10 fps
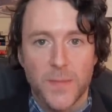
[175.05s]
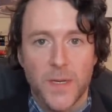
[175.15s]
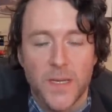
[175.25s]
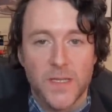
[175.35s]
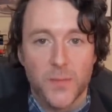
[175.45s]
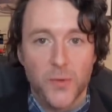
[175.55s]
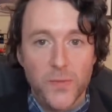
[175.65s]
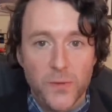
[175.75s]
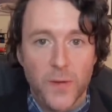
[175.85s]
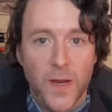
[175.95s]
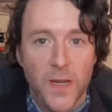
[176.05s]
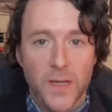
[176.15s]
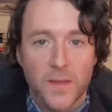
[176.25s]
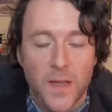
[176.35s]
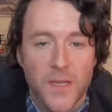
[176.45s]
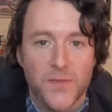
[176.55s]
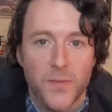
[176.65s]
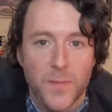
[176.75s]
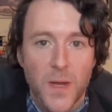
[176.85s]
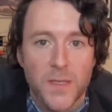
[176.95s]
but his approval rating in the last
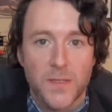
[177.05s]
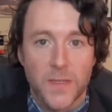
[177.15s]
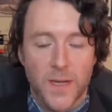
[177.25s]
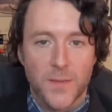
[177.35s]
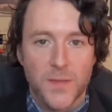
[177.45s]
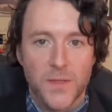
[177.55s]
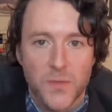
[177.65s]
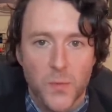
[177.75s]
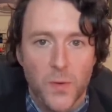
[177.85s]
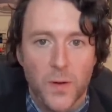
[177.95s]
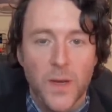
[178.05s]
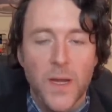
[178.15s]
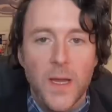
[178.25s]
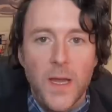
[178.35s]
few months leading up to this war